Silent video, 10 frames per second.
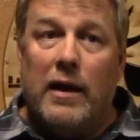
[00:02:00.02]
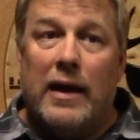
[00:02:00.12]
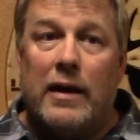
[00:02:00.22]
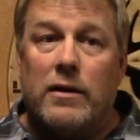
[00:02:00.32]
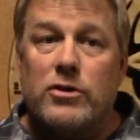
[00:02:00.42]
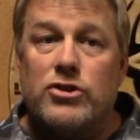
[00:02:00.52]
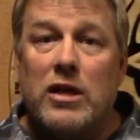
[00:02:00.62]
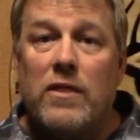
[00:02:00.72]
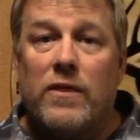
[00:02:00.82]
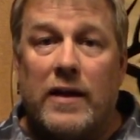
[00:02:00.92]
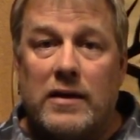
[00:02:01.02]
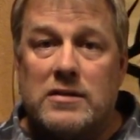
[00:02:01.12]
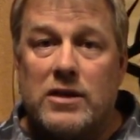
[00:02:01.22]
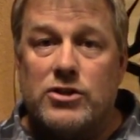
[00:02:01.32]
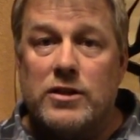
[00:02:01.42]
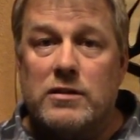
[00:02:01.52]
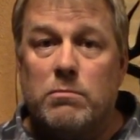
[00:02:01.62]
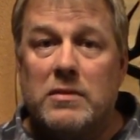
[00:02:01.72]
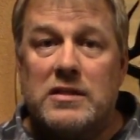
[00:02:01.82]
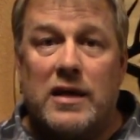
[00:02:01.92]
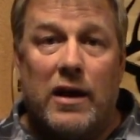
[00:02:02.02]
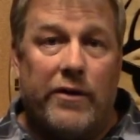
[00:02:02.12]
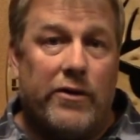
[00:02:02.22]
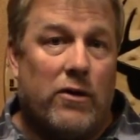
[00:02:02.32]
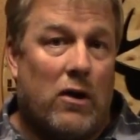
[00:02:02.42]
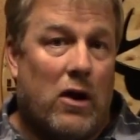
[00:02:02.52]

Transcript: and she thinks that she's miscarried or